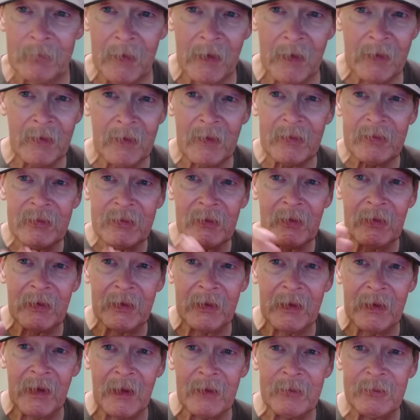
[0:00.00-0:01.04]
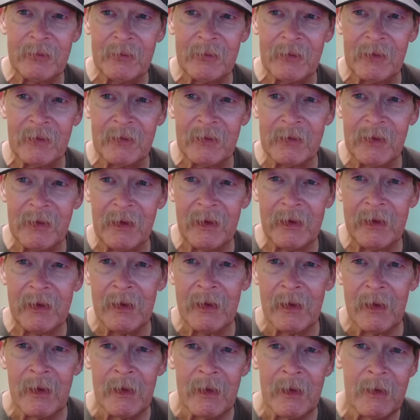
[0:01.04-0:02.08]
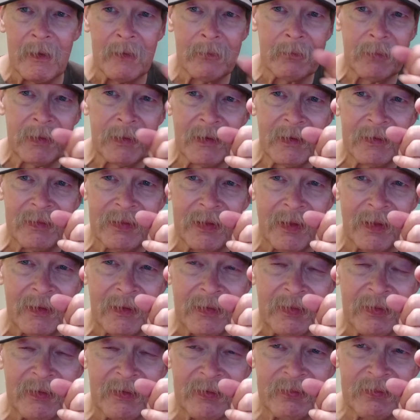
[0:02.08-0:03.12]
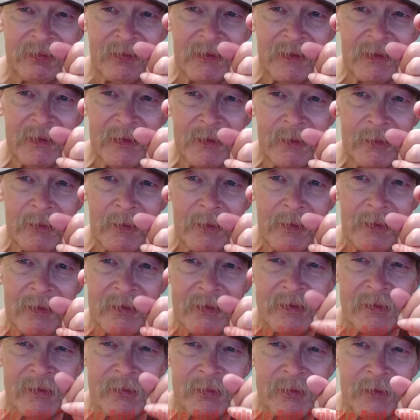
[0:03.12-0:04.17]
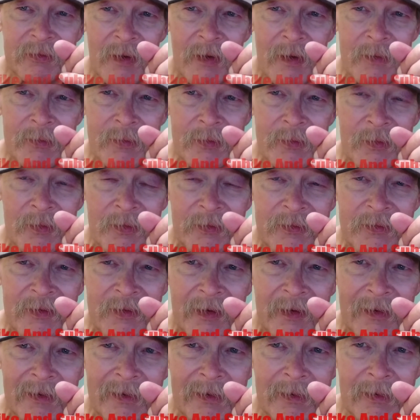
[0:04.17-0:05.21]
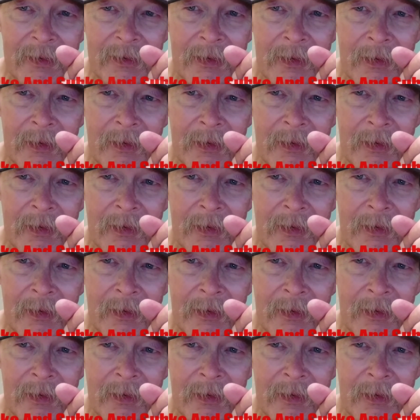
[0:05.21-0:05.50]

And that's all I got for today. Please like this video subscribe to our channel.